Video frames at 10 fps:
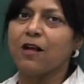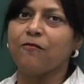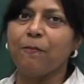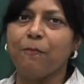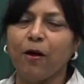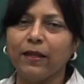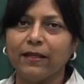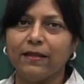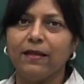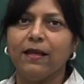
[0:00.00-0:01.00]
of a
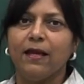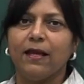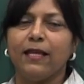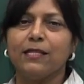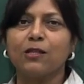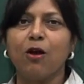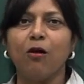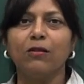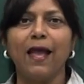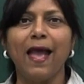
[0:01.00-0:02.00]
polygon is
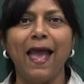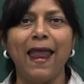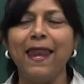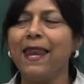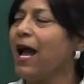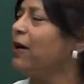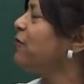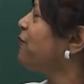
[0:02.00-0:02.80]
called N. How do you